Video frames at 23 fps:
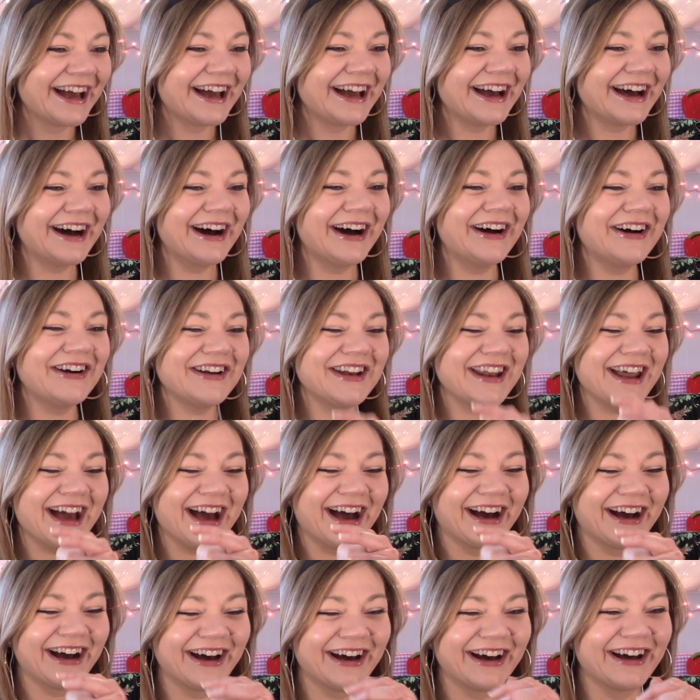Oh, no!
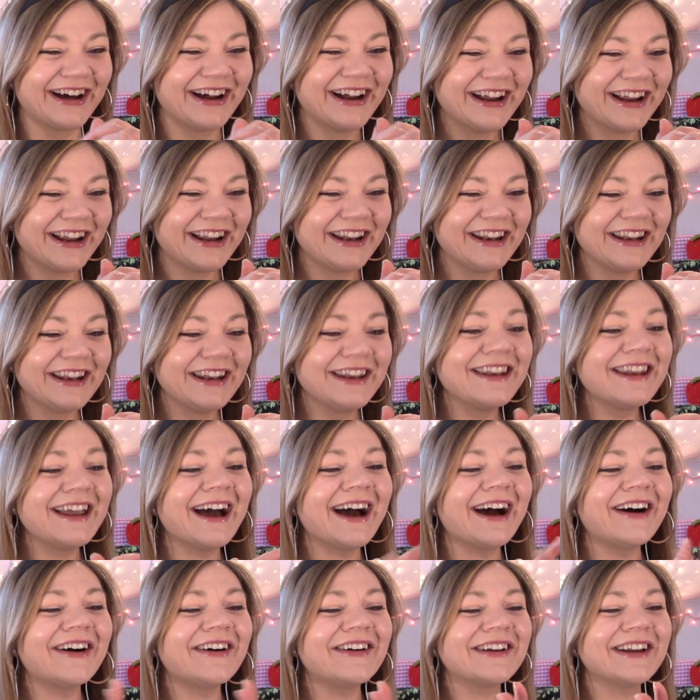No,
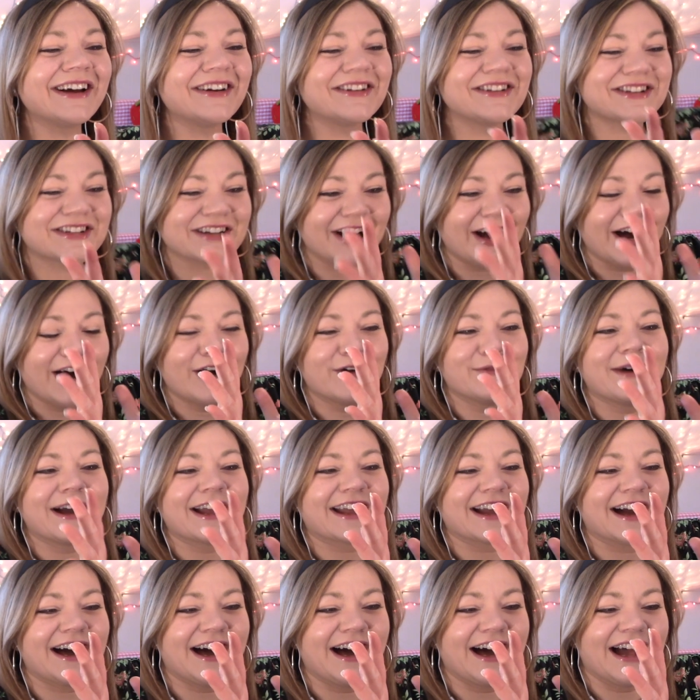don't... Oh, my
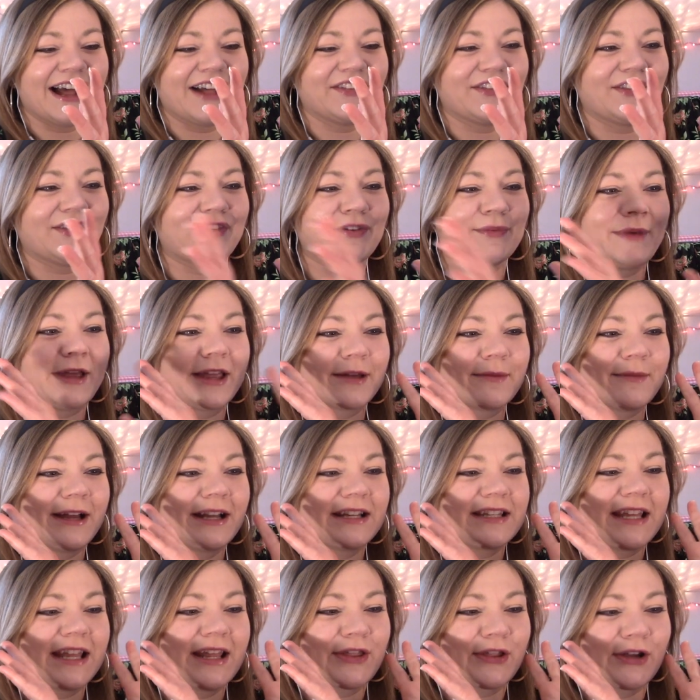God. This is making my
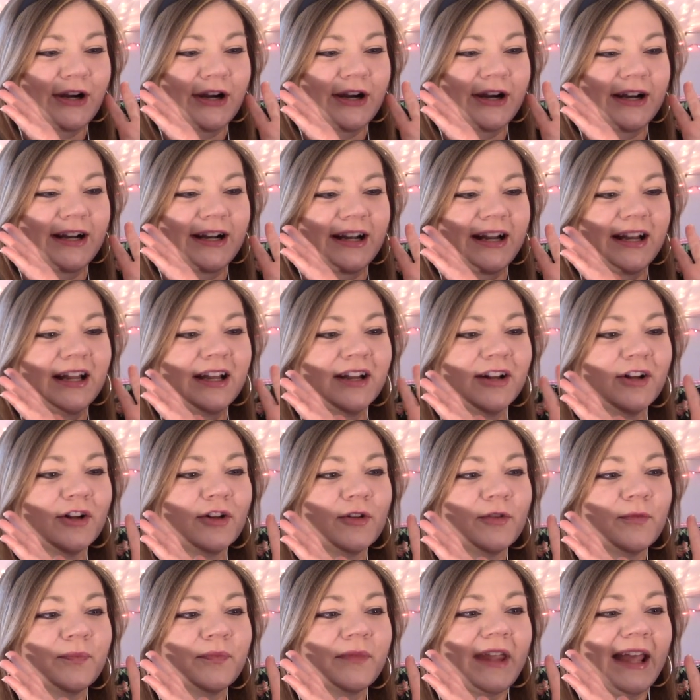teeth hurt.
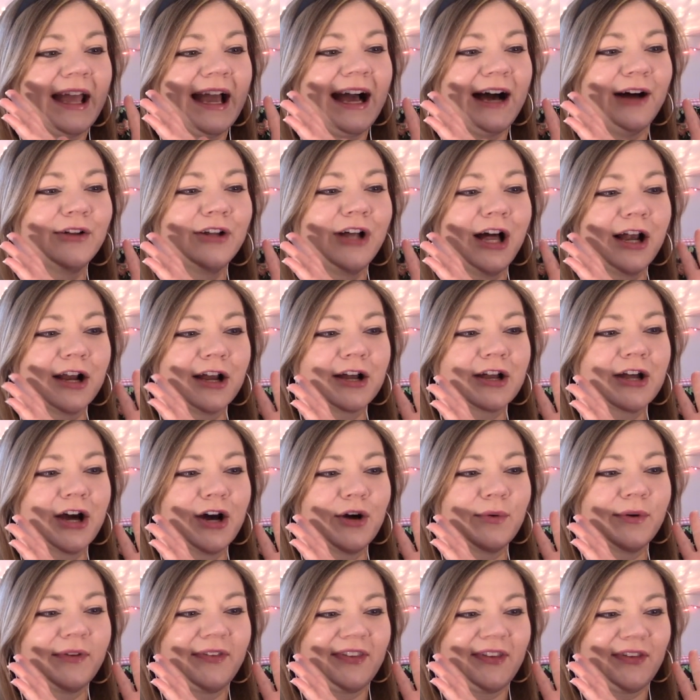How long ago
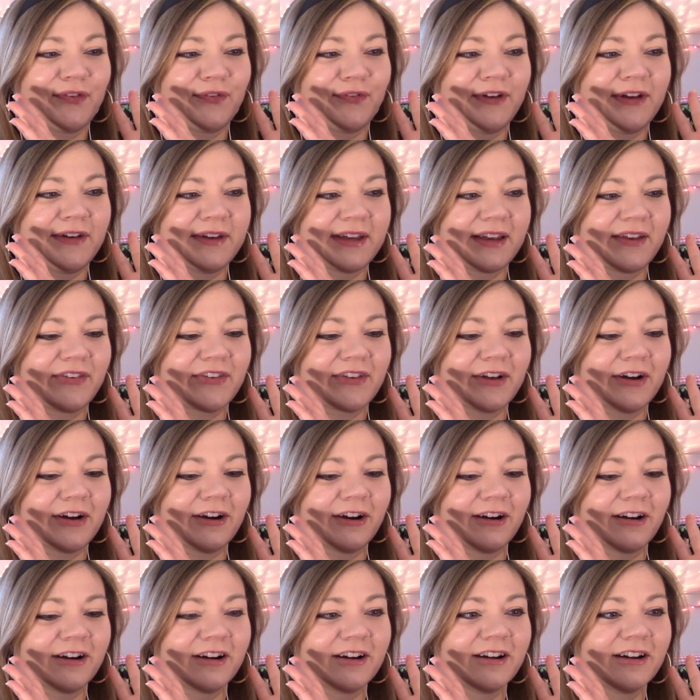was this filling,
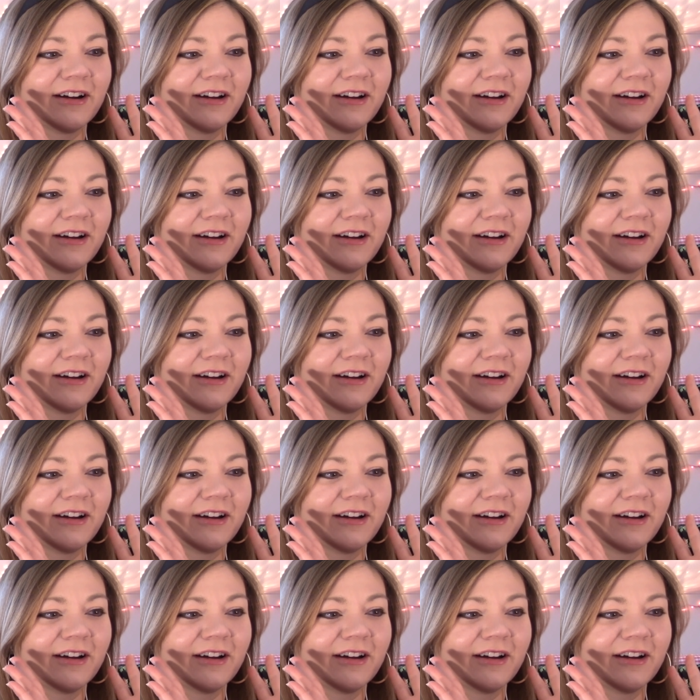sir?